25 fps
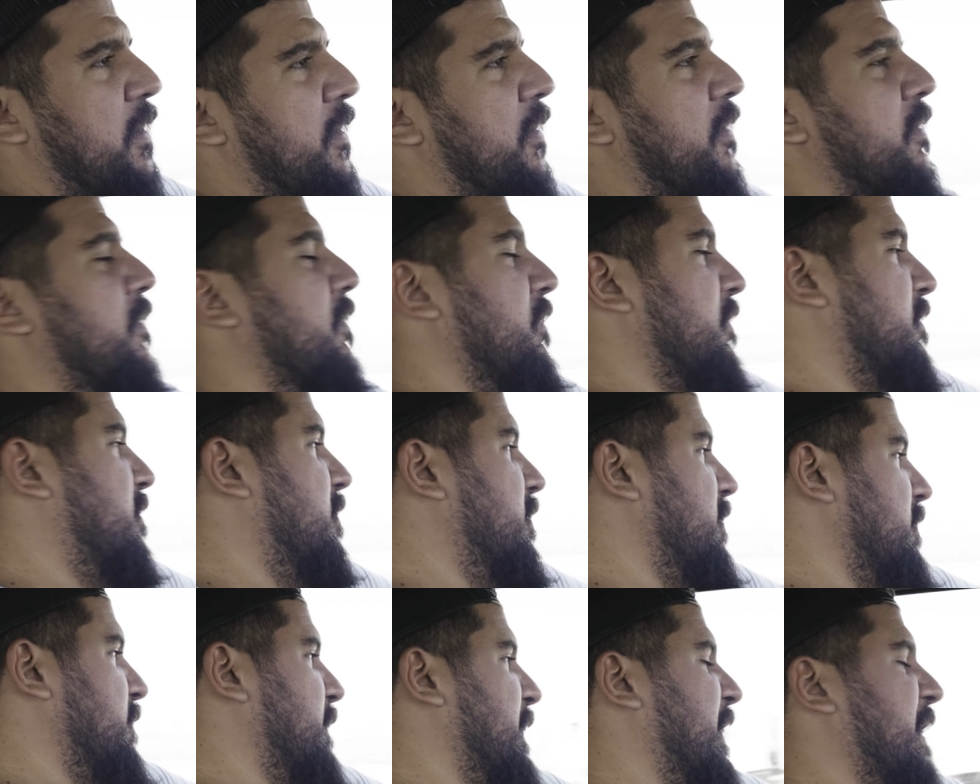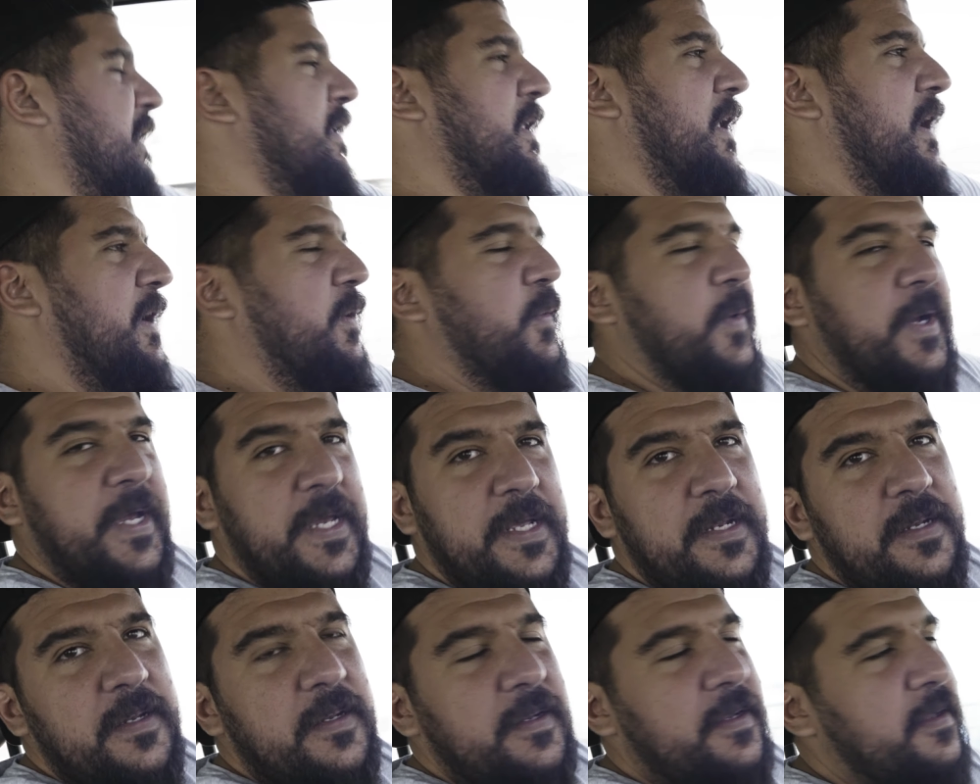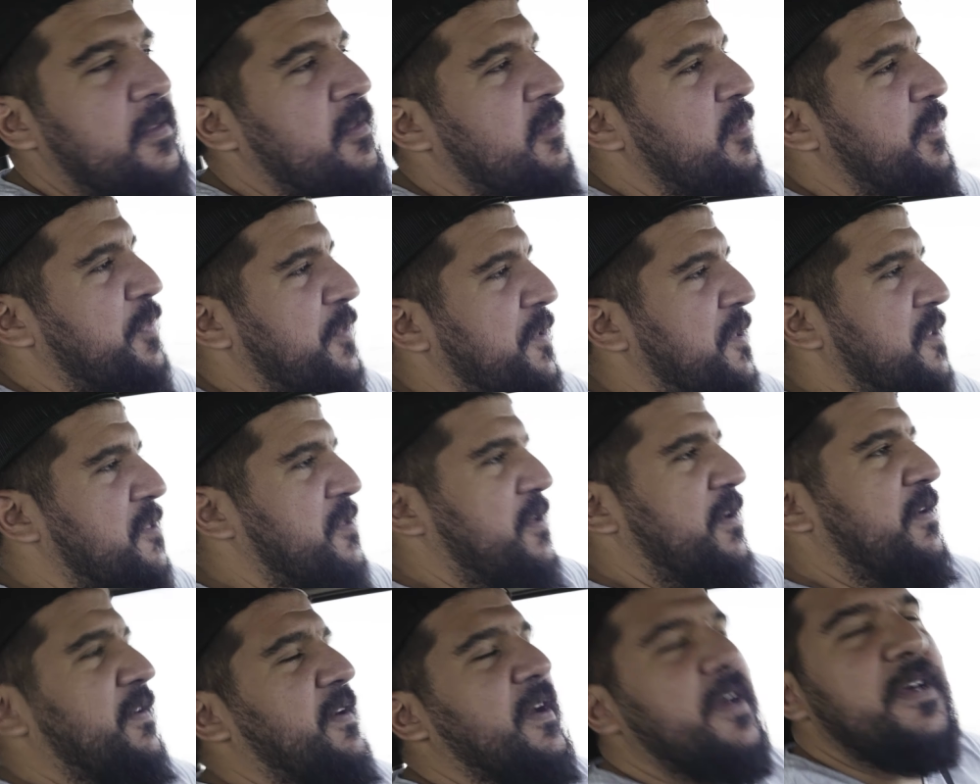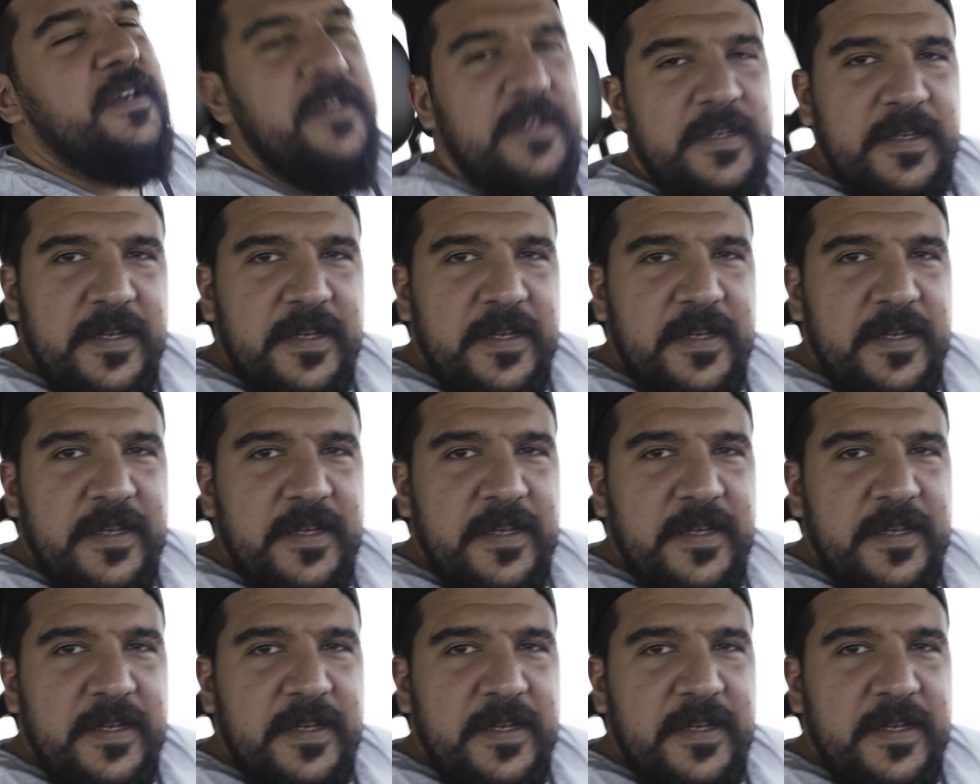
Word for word: Oh, it looked good, man. Lightweight, super leggera.